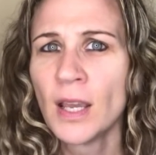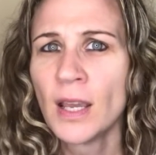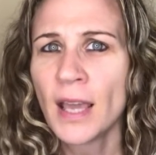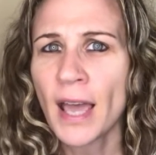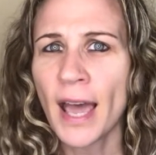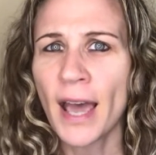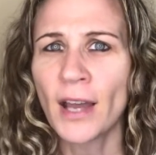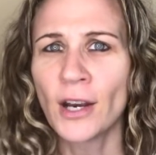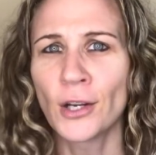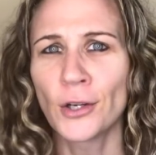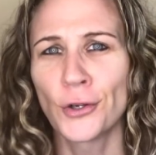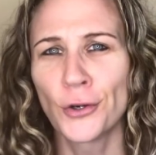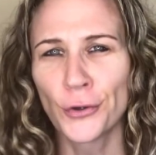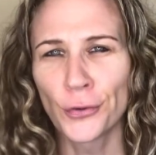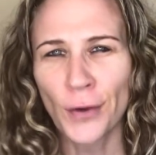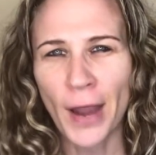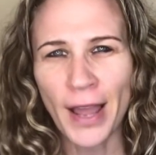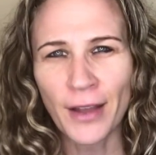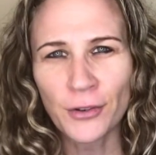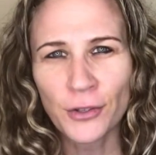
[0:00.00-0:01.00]
how to
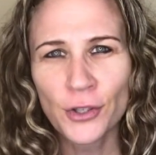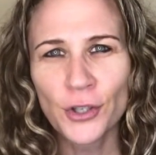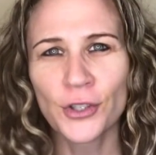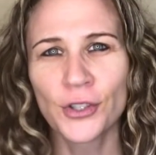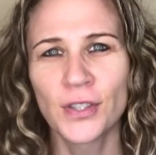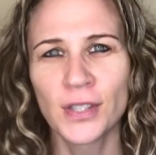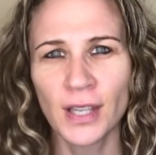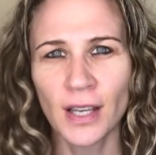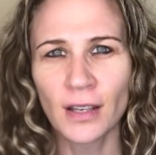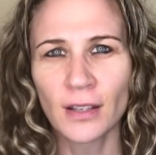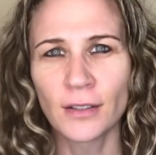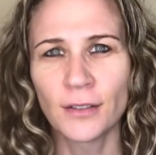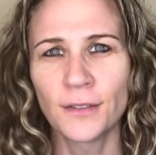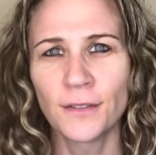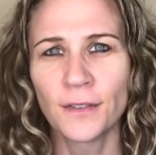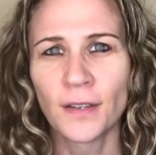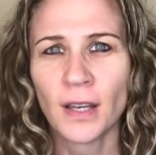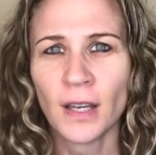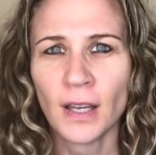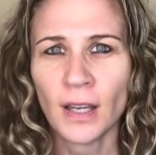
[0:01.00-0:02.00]
ground yourself,